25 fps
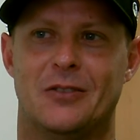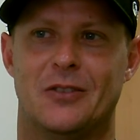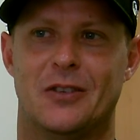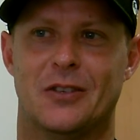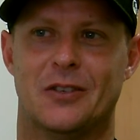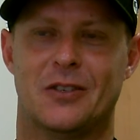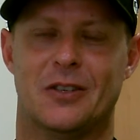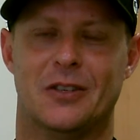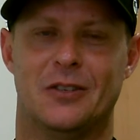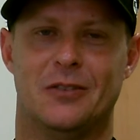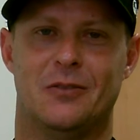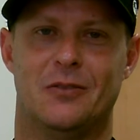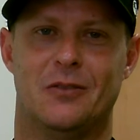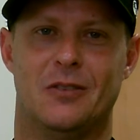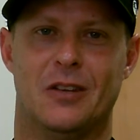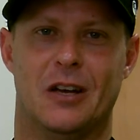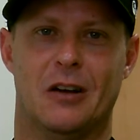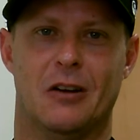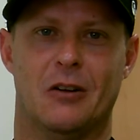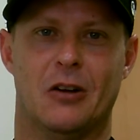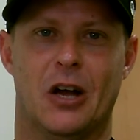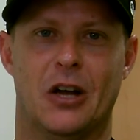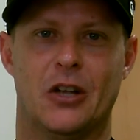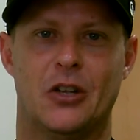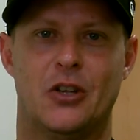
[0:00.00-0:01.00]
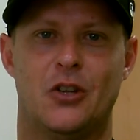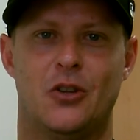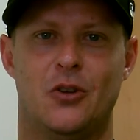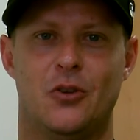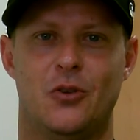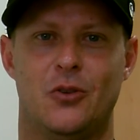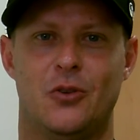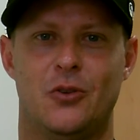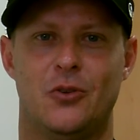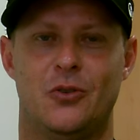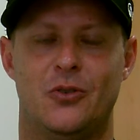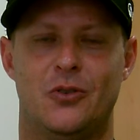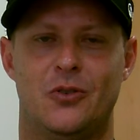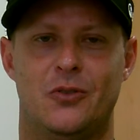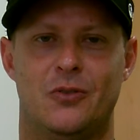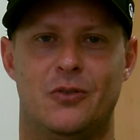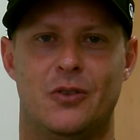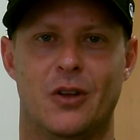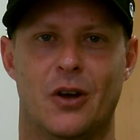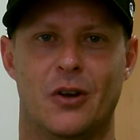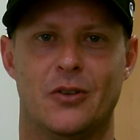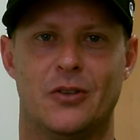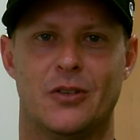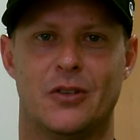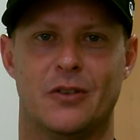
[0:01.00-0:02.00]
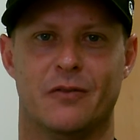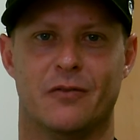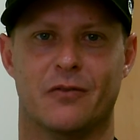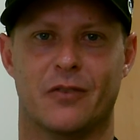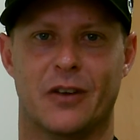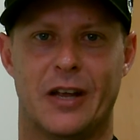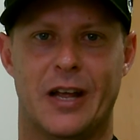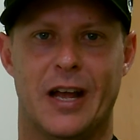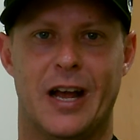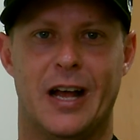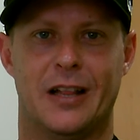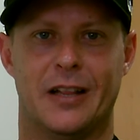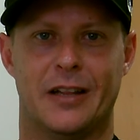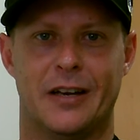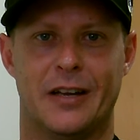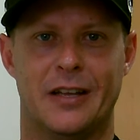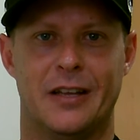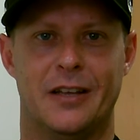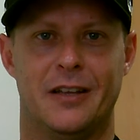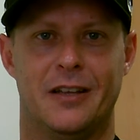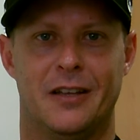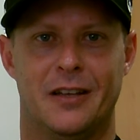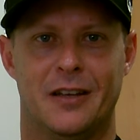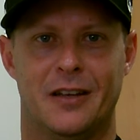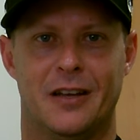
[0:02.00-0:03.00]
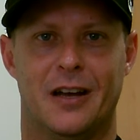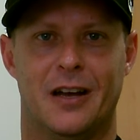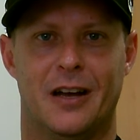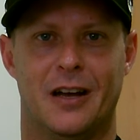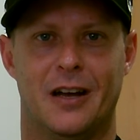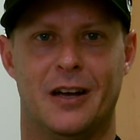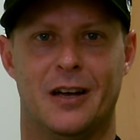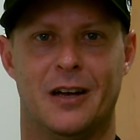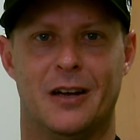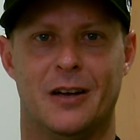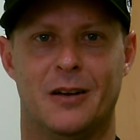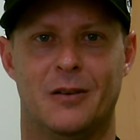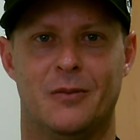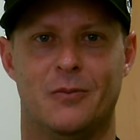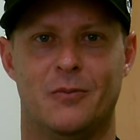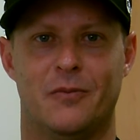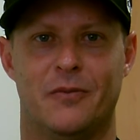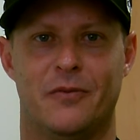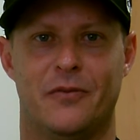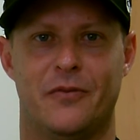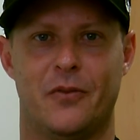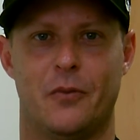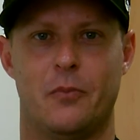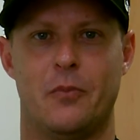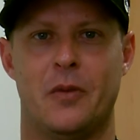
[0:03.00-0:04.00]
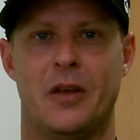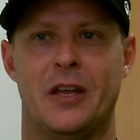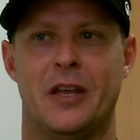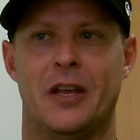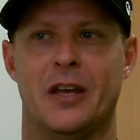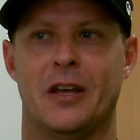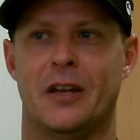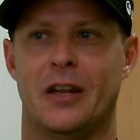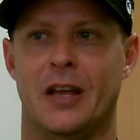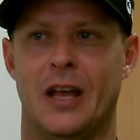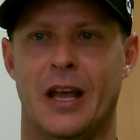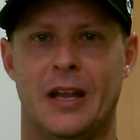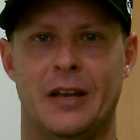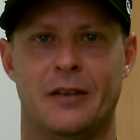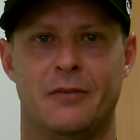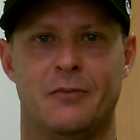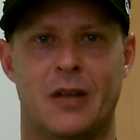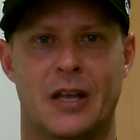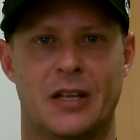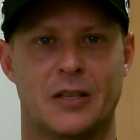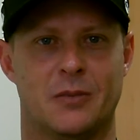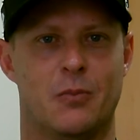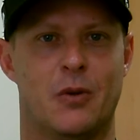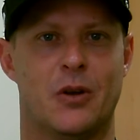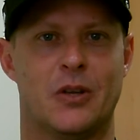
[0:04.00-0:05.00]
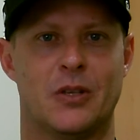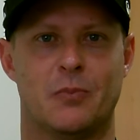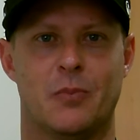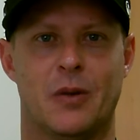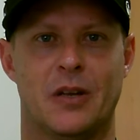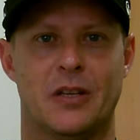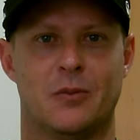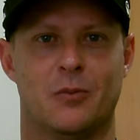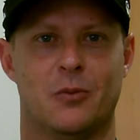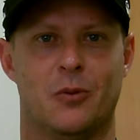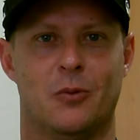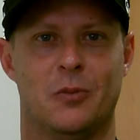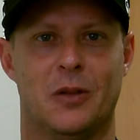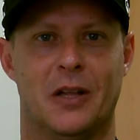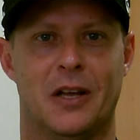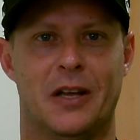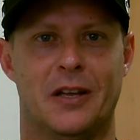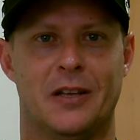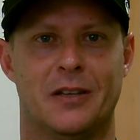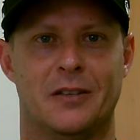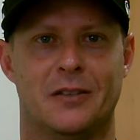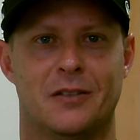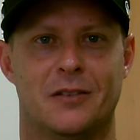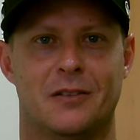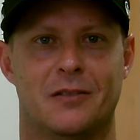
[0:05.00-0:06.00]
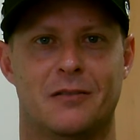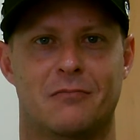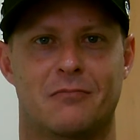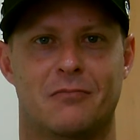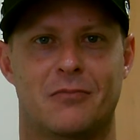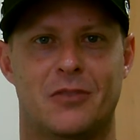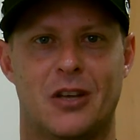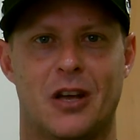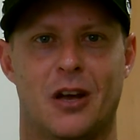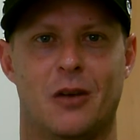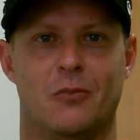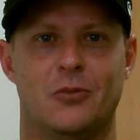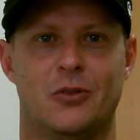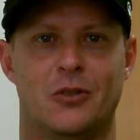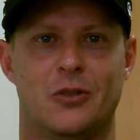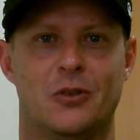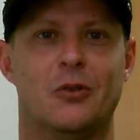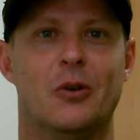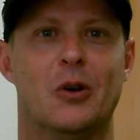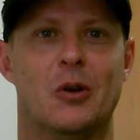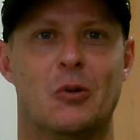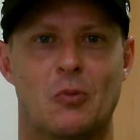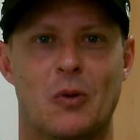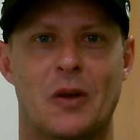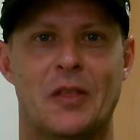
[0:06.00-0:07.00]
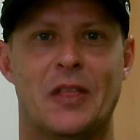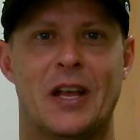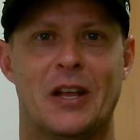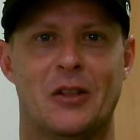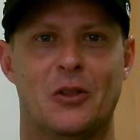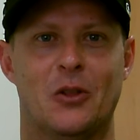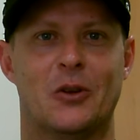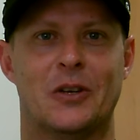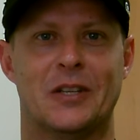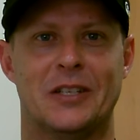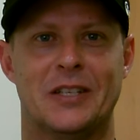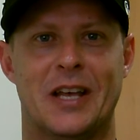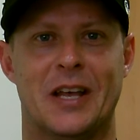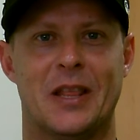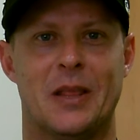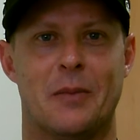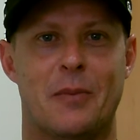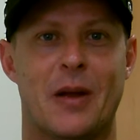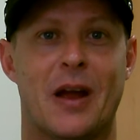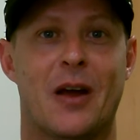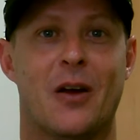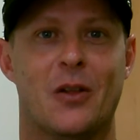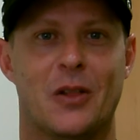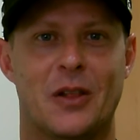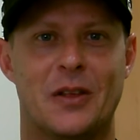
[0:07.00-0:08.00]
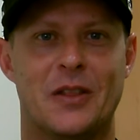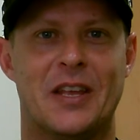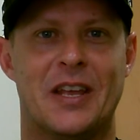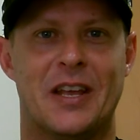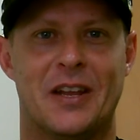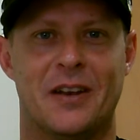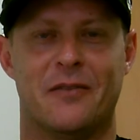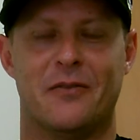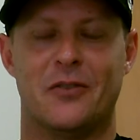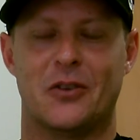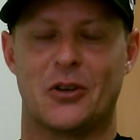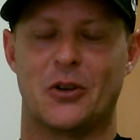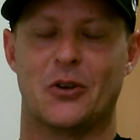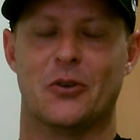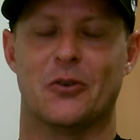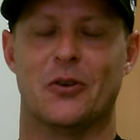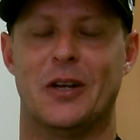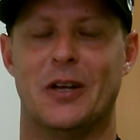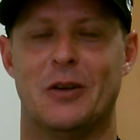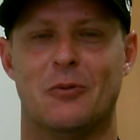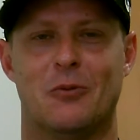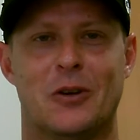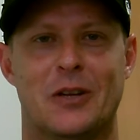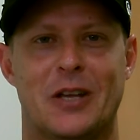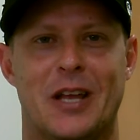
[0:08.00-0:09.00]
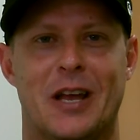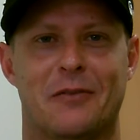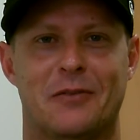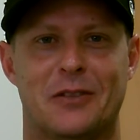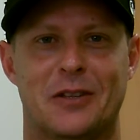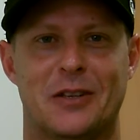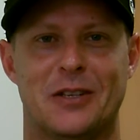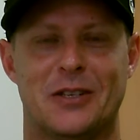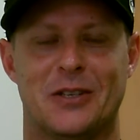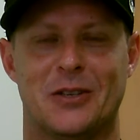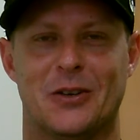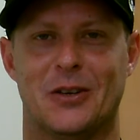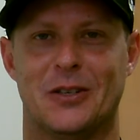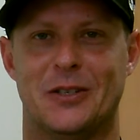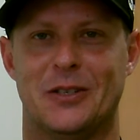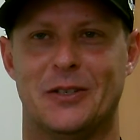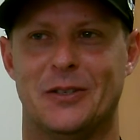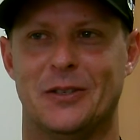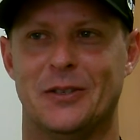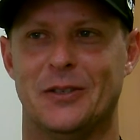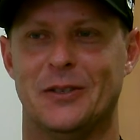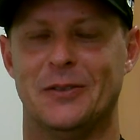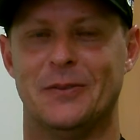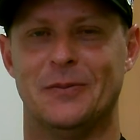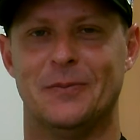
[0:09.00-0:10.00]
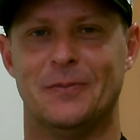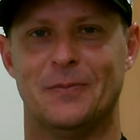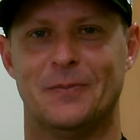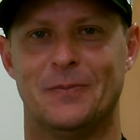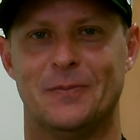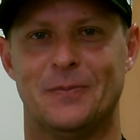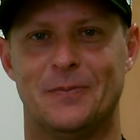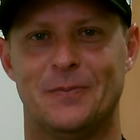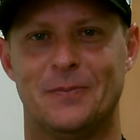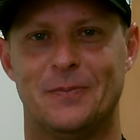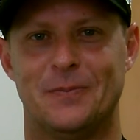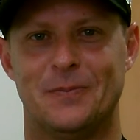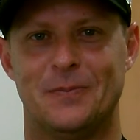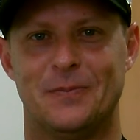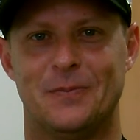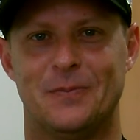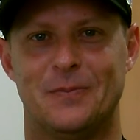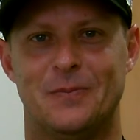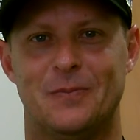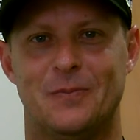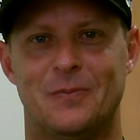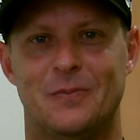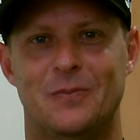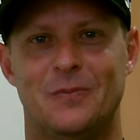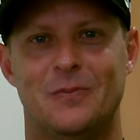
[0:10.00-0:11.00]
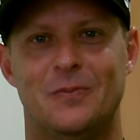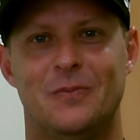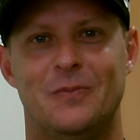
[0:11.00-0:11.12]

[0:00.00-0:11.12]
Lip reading: just a huge dose of reality for me, and as most baseball players come to it when they're looking down the barrel at the end of a career, what you have to decide to do. But